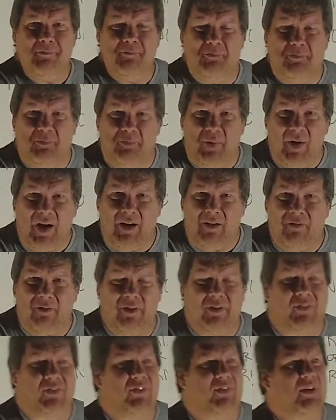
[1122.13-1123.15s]

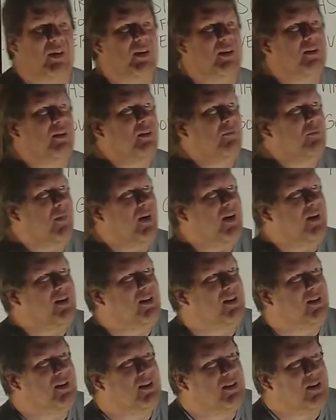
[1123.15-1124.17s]
embarrassing.
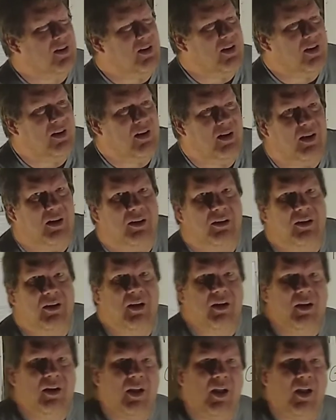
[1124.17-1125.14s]
My God.